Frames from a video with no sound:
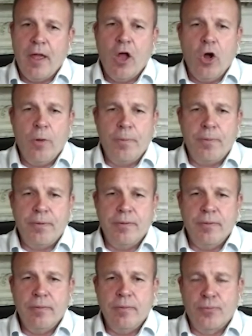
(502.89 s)
help
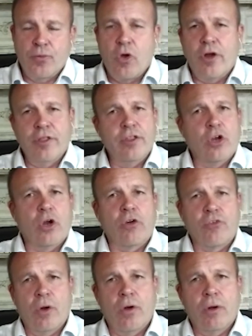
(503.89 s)
broaden
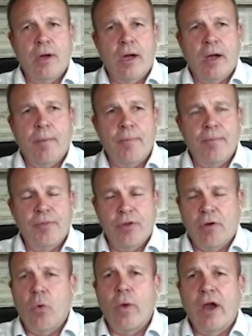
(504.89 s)
their um,
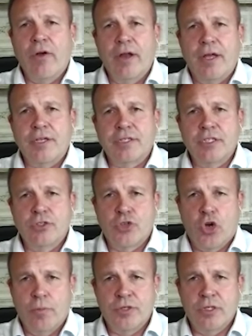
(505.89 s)
their awareness in
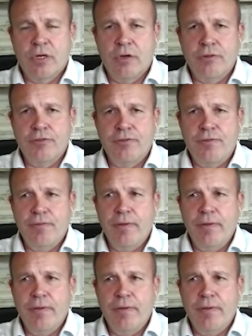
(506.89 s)
terms of